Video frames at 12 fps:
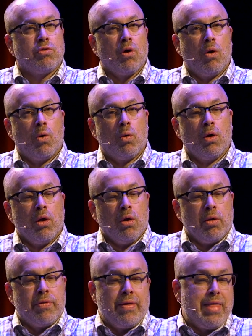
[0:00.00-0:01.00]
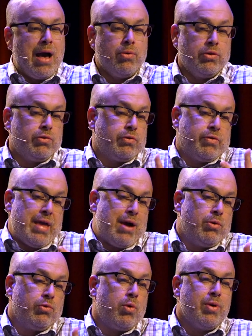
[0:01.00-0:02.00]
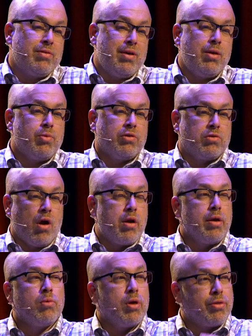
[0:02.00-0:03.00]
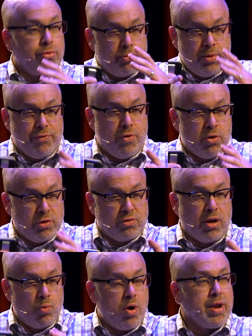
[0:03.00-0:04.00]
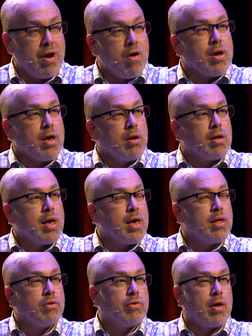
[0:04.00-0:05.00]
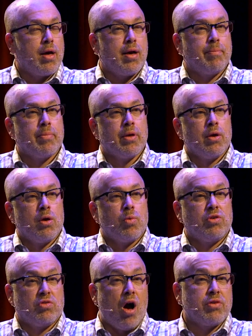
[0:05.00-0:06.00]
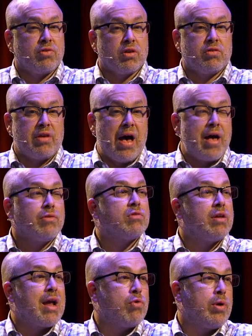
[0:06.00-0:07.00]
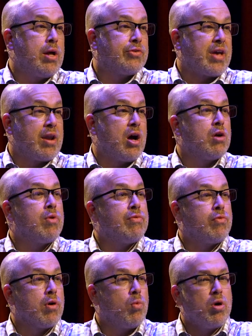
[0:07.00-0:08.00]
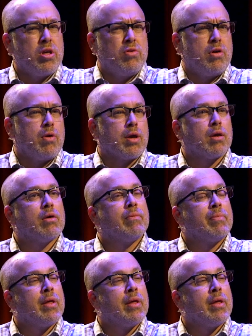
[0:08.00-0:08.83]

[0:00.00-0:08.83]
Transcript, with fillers: So that was what we did. We started with, we focused on one area, and we saw success, and everyone else got hungry for it. What are you doing?